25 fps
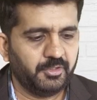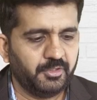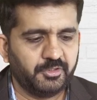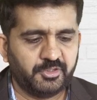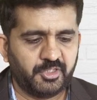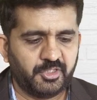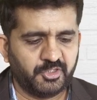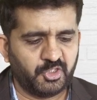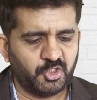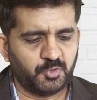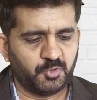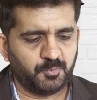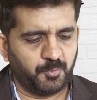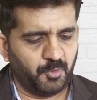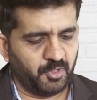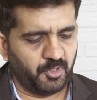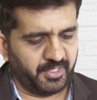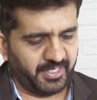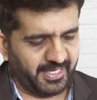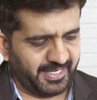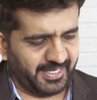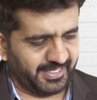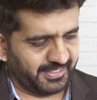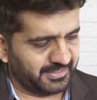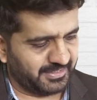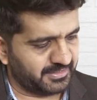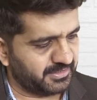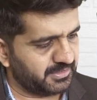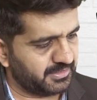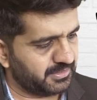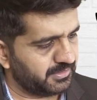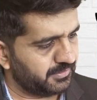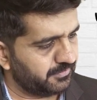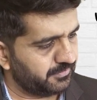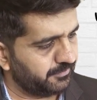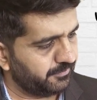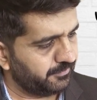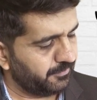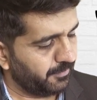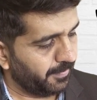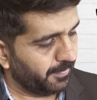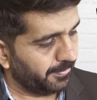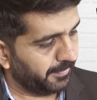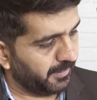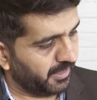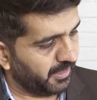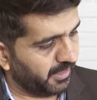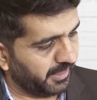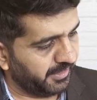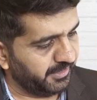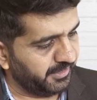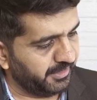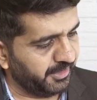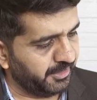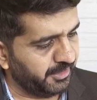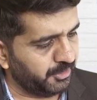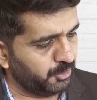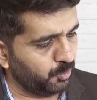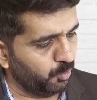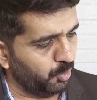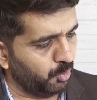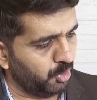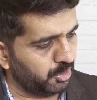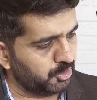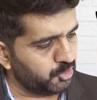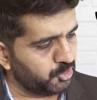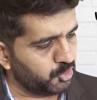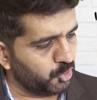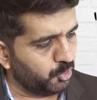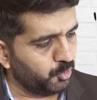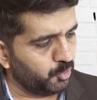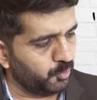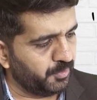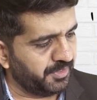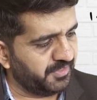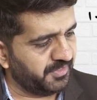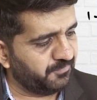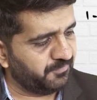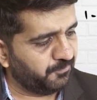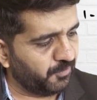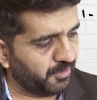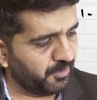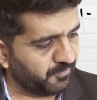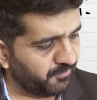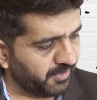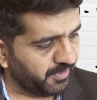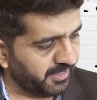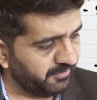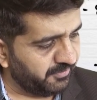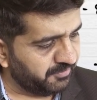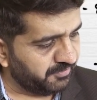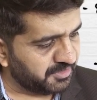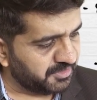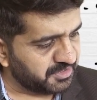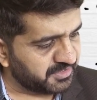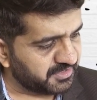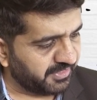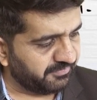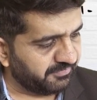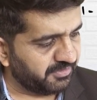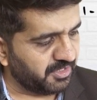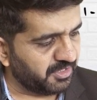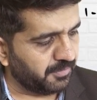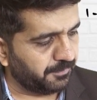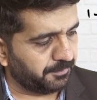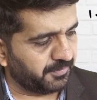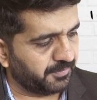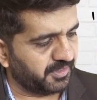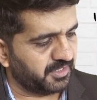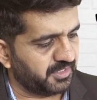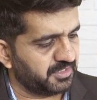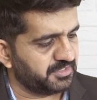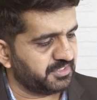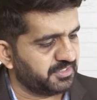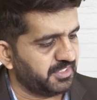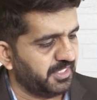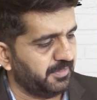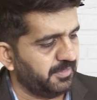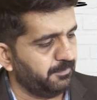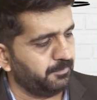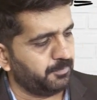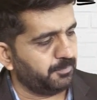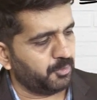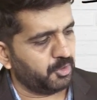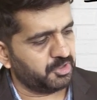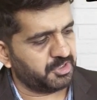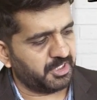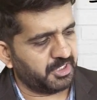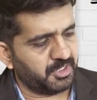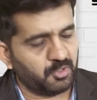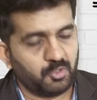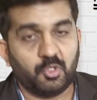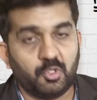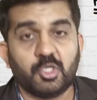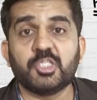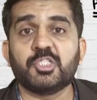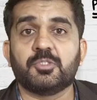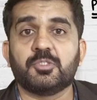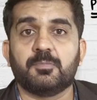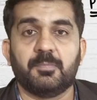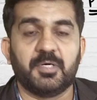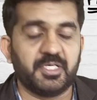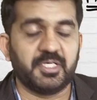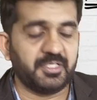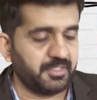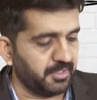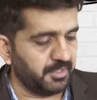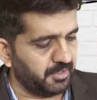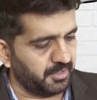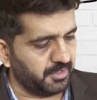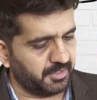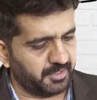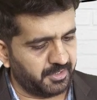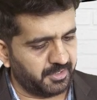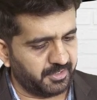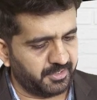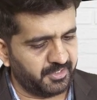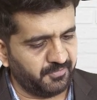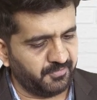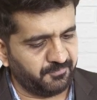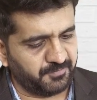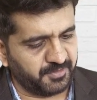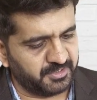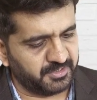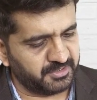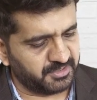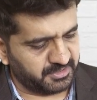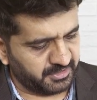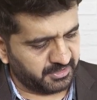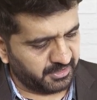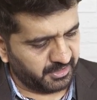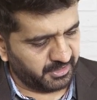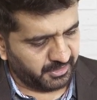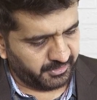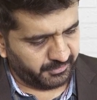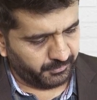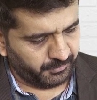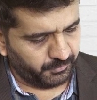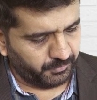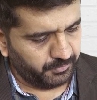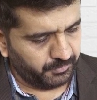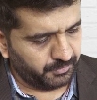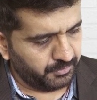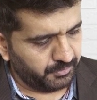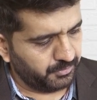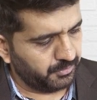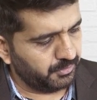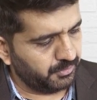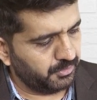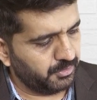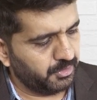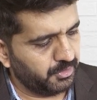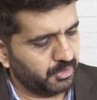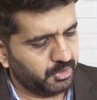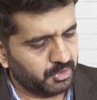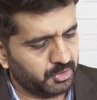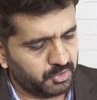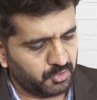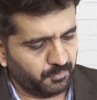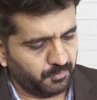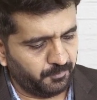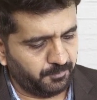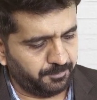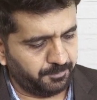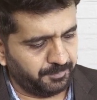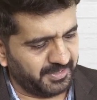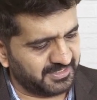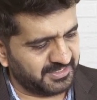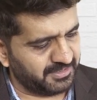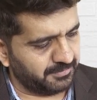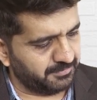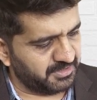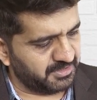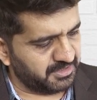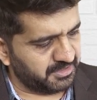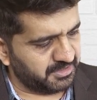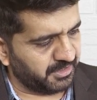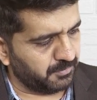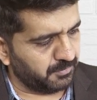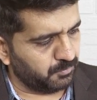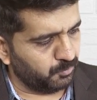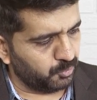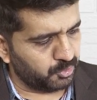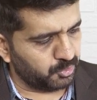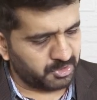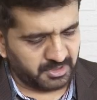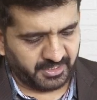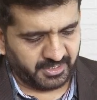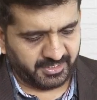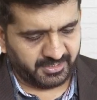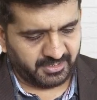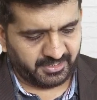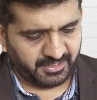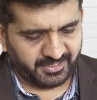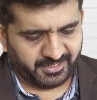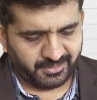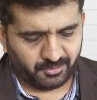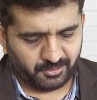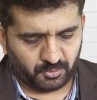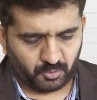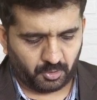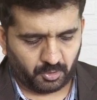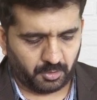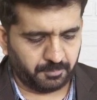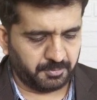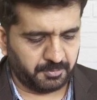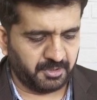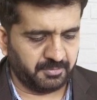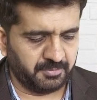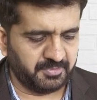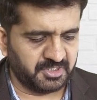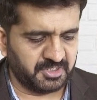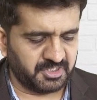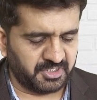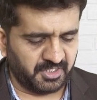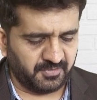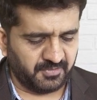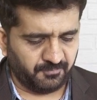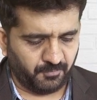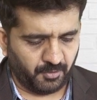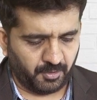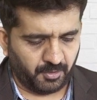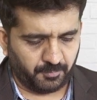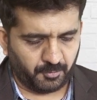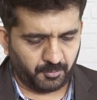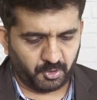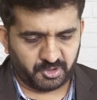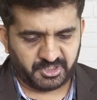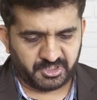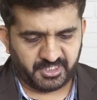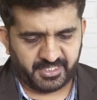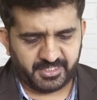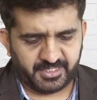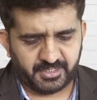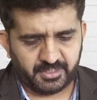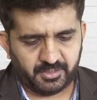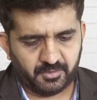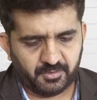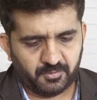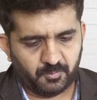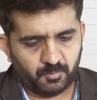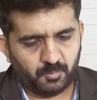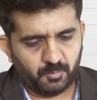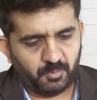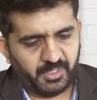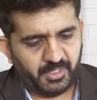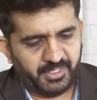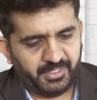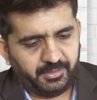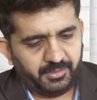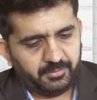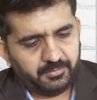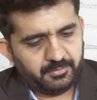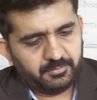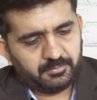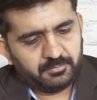This is for X. I need to also do it for Y, which is having a same project cost but different scenario. So pessimistic, most likely, and optimistic for project Y.